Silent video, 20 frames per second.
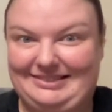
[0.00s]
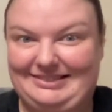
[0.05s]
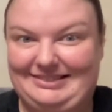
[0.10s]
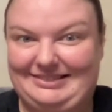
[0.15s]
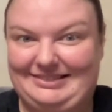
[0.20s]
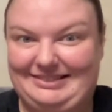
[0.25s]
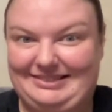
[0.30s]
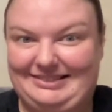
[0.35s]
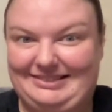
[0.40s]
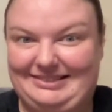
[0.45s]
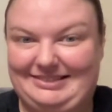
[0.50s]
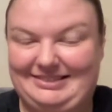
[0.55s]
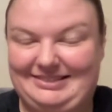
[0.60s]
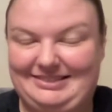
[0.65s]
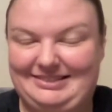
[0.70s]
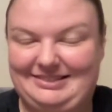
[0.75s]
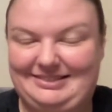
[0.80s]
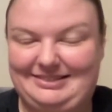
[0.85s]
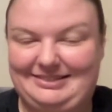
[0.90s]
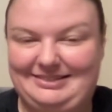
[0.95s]

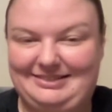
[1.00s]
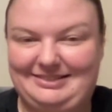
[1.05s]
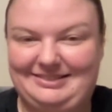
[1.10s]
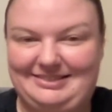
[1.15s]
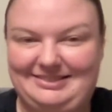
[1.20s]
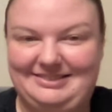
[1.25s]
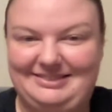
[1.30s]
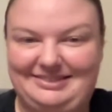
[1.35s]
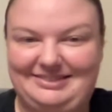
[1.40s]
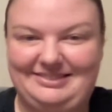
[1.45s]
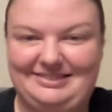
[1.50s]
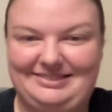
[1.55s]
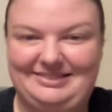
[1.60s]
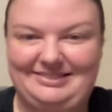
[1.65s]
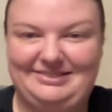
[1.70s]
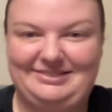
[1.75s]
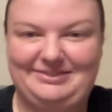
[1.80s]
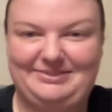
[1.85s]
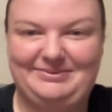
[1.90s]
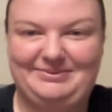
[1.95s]

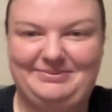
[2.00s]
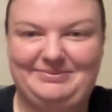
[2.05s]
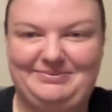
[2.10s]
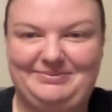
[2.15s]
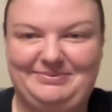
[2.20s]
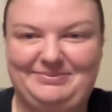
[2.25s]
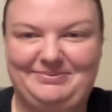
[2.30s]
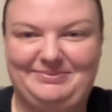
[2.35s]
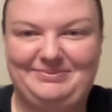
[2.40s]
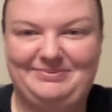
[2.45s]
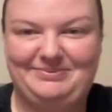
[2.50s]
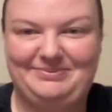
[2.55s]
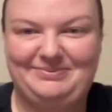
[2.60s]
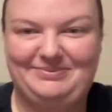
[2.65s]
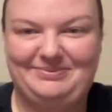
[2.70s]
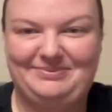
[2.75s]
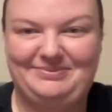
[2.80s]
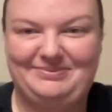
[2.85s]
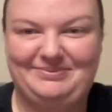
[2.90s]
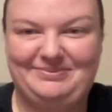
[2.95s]

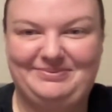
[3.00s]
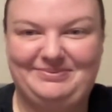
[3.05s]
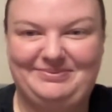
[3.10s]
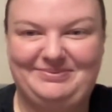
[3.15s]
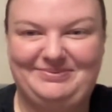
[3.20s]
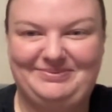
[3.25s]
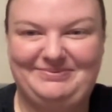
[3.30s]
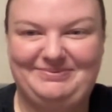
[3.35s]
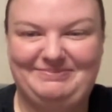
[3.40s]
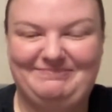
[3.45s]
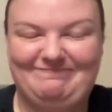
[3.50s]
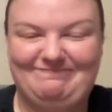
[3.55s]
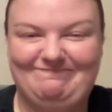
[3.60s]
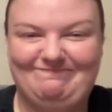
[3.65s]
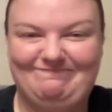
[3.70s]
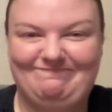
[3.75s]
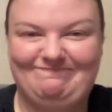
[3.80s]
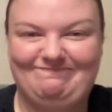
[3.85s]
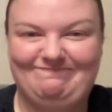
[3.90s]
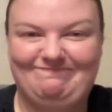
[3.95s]

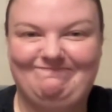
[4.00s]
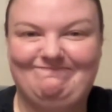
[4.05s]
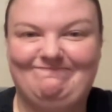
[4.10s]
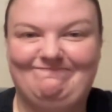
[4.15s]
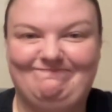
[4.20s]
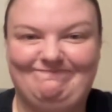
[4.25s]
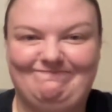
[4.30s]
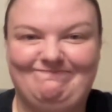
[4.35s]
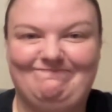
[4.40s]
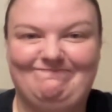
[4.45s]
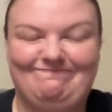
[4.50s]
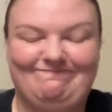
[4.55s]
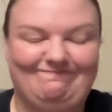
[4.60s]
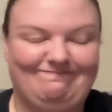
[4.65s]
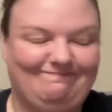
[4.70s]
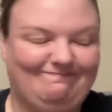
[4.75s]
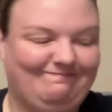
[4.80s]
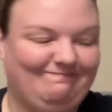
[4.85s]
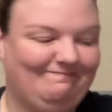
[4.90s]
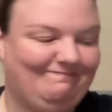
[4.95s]

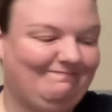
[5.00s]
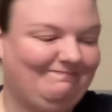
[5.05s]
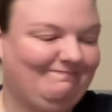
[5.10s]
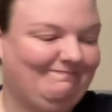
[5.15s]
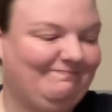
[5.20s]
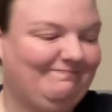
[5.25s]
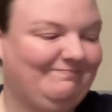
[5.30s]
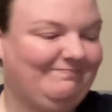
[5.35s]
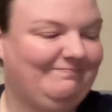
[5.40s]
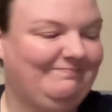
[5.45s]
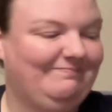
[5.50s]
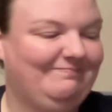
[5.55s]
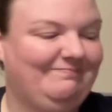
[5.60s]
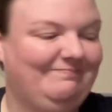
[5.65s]
This person isn't speaking.